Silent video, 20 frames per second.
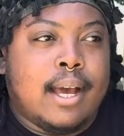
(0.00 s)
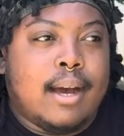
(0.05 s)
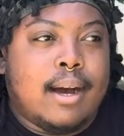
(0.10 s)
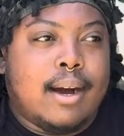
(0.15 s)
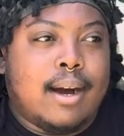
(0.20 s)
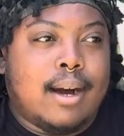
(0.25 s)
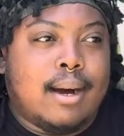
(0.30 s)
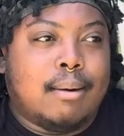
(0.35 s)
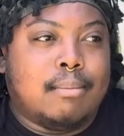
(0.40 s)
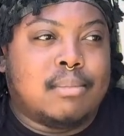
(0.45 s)

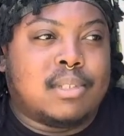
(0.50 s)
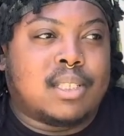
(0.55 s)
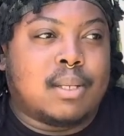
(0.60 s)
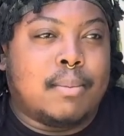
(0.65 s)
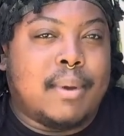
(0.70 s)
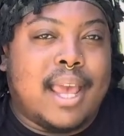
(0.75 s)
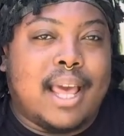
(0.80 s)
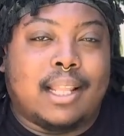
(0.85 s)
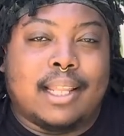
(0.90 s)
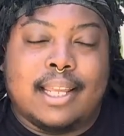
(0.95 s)
some
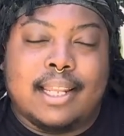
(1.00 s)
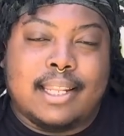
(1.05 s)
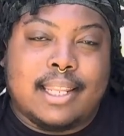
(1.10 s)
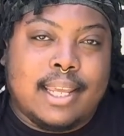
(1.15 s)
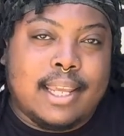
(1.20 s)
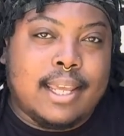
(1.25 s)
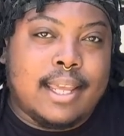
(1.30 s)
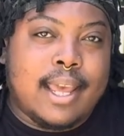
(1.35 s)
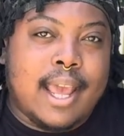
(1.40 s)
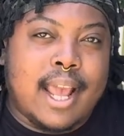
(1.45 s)

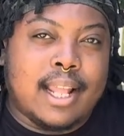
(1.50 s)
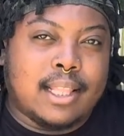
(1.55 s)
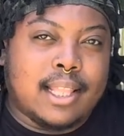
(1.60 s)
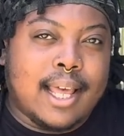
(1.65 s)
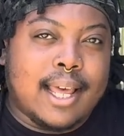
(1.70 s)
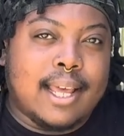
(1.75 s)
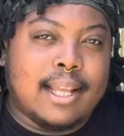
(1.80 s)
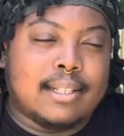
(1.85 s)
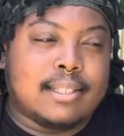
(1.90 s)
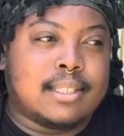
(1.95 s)
LED
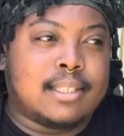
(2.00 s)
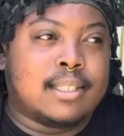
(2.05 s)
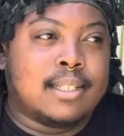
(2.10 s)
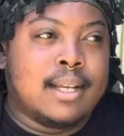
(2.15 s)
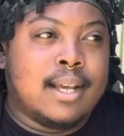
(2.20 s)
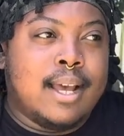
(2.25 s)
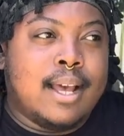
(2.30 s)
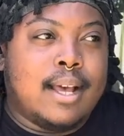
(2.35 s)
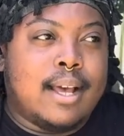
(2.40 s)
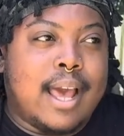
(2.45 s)
headlights
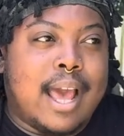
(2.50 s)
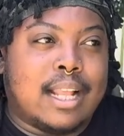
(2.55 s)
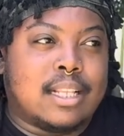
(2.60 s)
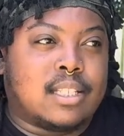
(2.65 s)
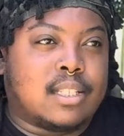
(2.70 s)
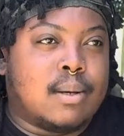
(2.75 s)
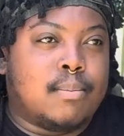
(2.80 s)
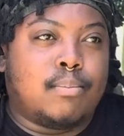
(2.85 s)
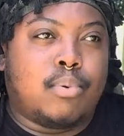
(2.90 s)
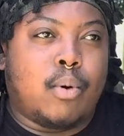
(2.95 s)
at
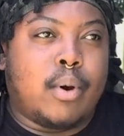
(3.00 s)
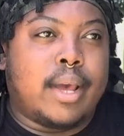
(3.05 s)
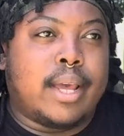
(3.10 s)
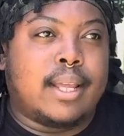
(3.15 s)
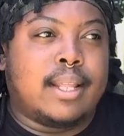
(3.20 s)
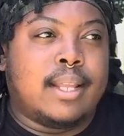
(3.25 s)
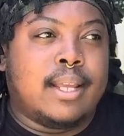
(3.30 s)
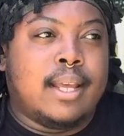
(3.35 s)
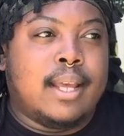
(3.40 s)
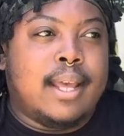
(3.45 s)
some point,
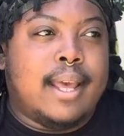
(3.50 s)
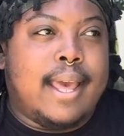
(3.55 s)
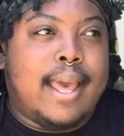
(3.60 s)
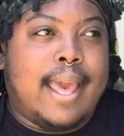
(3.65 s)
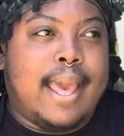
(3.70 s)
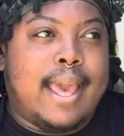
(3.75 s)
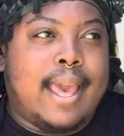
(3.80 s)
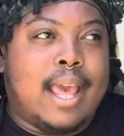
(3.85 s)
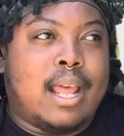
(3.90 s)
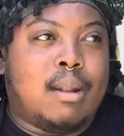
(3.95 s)

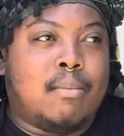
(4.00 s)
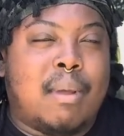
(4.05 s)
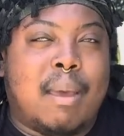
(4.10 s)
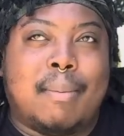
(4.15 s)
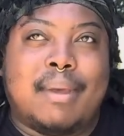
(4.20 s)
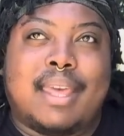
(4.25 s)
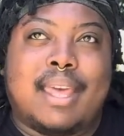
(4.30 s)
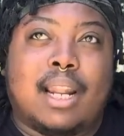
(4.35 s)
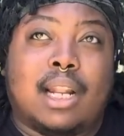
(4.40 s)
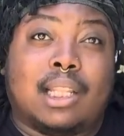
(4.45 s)
and maybe
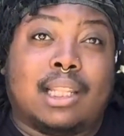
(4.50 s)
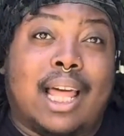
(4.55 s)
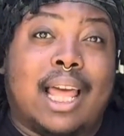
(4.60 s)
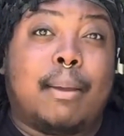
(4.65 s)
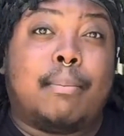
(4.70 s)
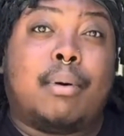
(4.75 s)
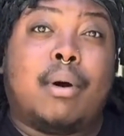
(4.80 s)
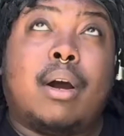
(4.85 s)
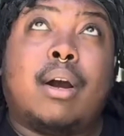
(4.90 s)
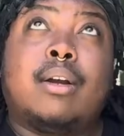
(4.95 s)
get a light
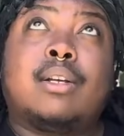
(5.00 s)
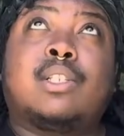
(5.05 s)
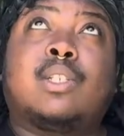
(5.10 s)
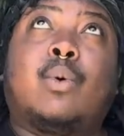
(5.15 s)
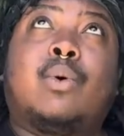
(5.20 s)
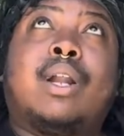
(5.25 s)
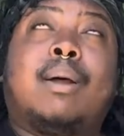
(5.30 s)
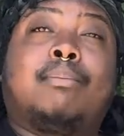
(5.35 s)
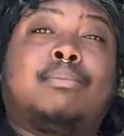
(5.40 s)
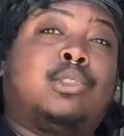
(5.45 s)
bar so
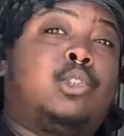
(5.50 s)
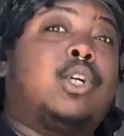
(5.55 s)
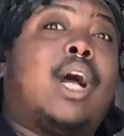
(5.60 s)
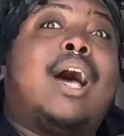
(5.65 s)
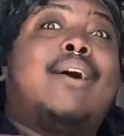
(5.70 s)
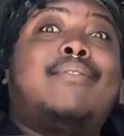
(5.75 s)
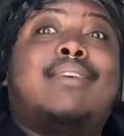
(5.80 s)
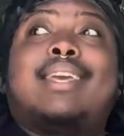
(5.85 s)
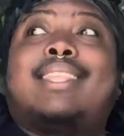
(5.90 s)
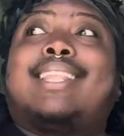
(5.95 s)
when I'm
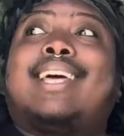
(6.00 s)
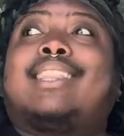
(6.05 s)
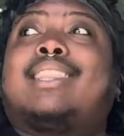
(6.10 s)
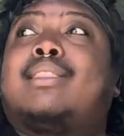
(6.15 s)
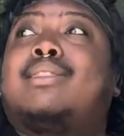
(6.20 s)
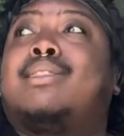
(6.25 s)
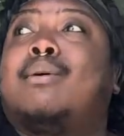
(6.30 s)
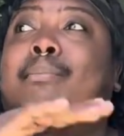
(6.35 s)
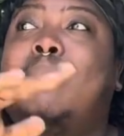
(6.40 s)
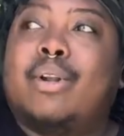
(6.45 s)
driving in
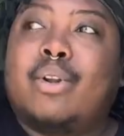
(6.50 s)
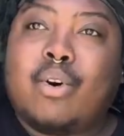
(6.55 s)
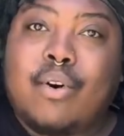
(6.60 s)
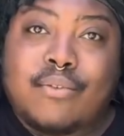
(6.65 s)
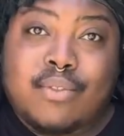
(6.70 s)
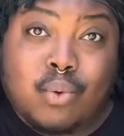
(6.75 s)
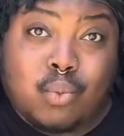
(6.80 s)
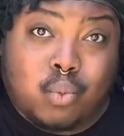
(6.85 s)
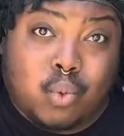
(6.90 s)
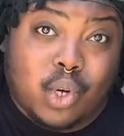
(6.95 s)
like the middle of
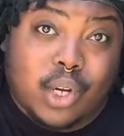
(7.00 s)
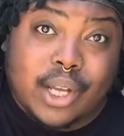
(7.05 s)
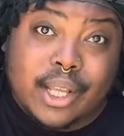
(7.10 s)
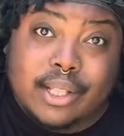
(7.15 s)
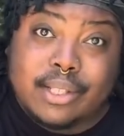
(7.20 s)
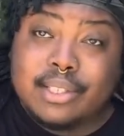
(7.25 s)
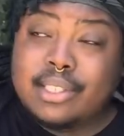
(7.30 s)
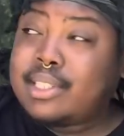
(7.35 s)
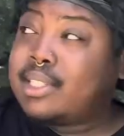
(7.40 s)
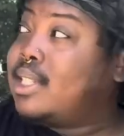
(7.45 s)
the
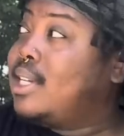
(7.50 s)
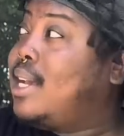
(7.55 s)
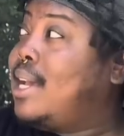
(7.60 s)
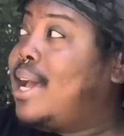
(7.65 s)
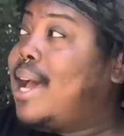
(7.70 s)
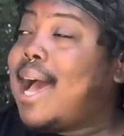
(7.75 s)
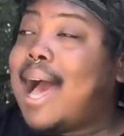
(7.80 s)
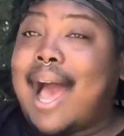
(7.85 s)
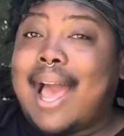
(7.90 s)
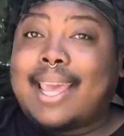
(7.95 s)
woods,
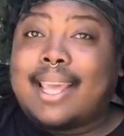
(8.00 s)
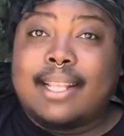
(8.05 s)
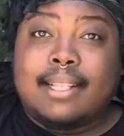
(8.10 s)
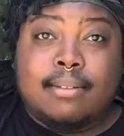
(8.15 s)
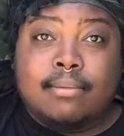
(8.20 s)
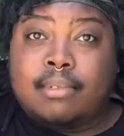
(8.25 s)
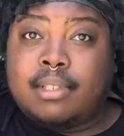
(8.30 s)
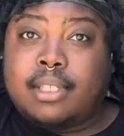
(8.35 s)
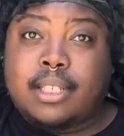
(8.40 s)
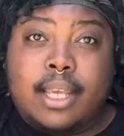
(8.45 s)
I
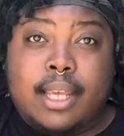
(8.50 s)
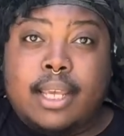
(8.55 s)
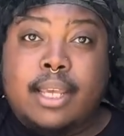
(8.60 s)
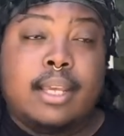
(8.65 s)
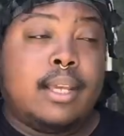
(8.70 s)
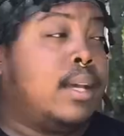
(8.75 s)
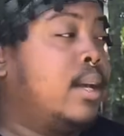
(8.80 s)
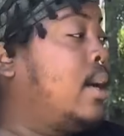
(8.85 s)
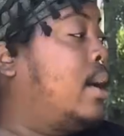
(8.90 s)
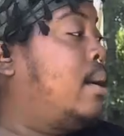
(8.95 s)
can
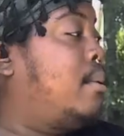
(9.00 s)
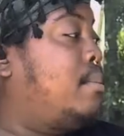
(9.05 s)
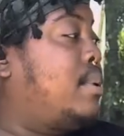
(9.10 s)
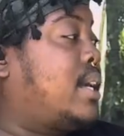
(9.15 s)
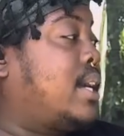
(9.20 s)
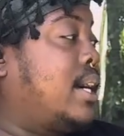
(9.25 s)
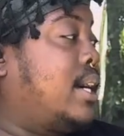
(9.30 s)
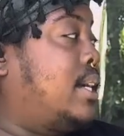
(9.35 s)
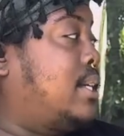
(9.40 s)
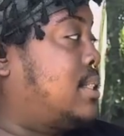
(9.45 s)
see,
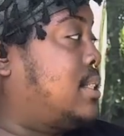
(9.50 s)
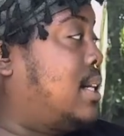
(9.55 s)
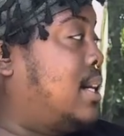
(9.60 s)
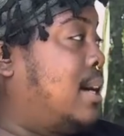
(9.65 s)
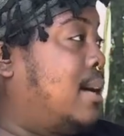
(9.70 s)
because